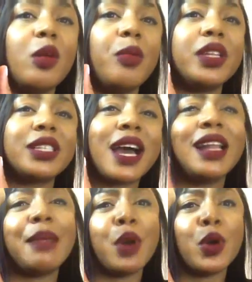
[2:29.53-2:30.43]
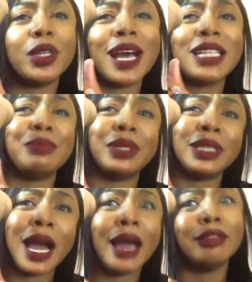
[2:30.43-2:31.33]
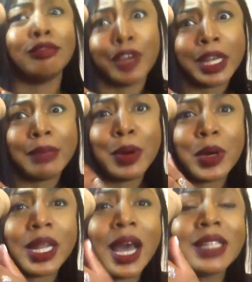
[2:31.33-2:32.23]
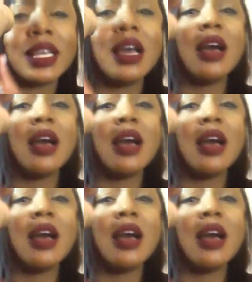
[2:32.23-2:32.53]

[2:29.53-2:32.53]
but it's kind of like polka dots, but not 3D polka dots.